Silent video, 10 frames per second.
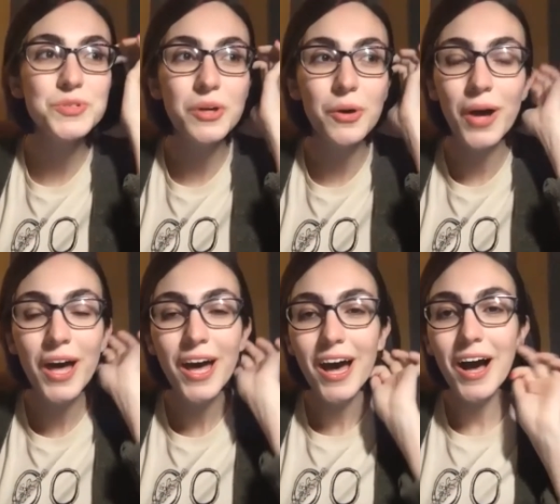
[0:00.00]
So
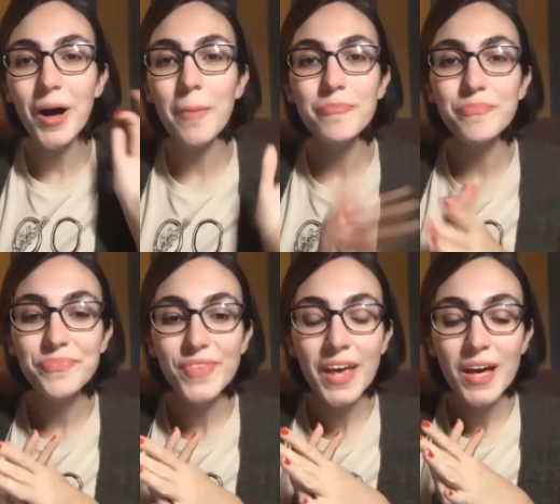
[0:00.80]

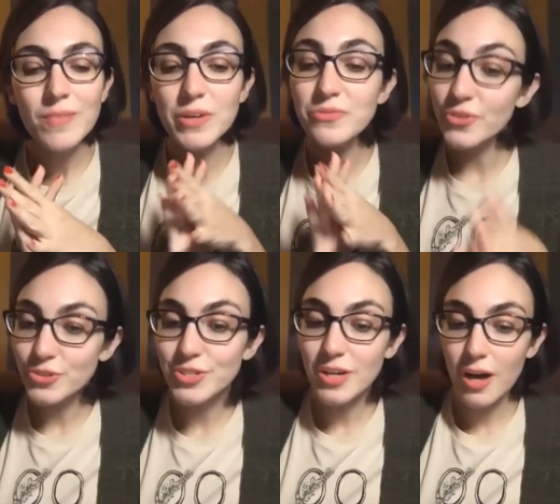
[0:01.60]
my
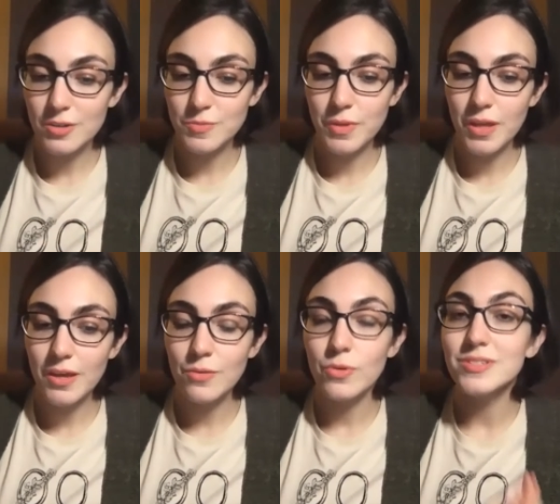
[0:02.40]
first
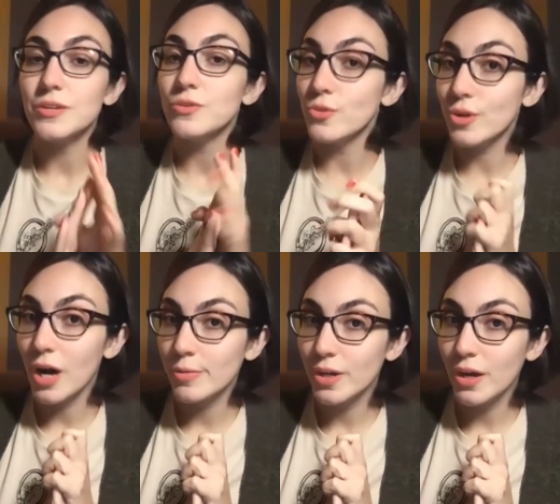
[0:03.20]
cosplay was at New York
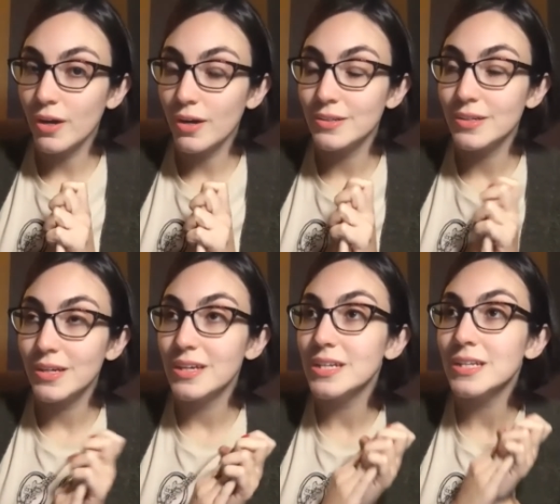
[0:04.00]
Comic-Con
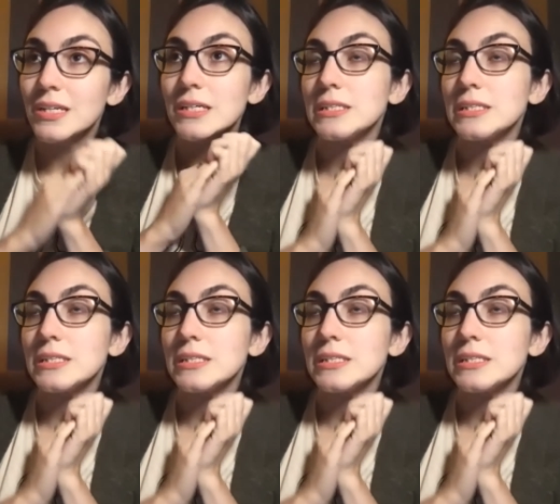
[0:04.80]
in,